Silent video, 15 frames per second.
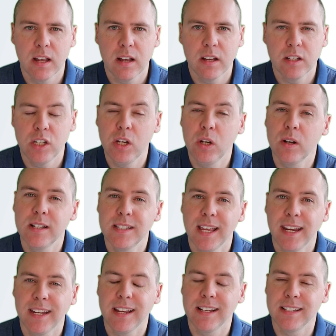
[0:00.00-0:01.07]
So you can
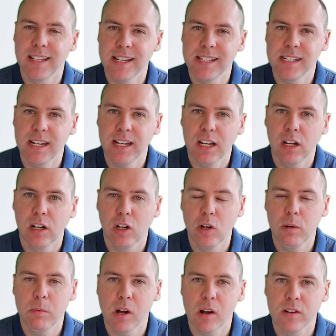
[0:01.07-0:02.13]
take existing
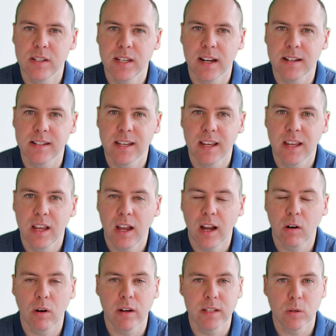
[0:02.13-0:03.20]
Loop content
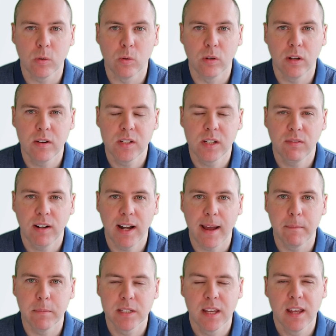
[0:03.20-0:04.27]
across all those different
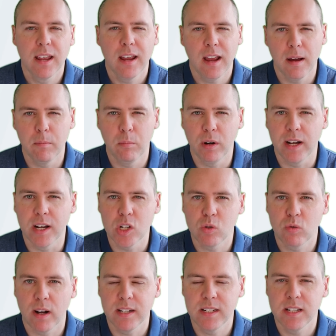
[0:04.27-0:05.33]
apps and bring it
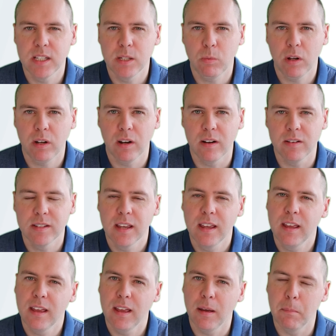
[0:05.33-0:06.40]
straight into OneNote
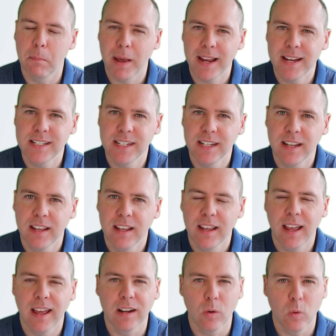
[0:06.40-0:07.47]
and paste it
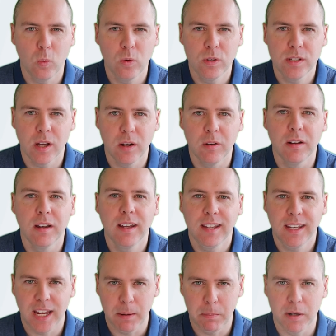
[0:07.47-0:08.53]
and also
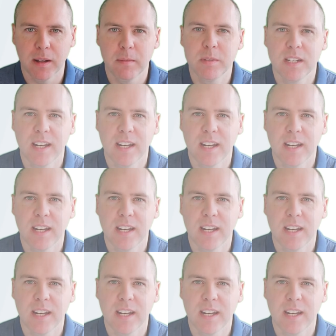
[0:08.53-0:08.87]
keep it up to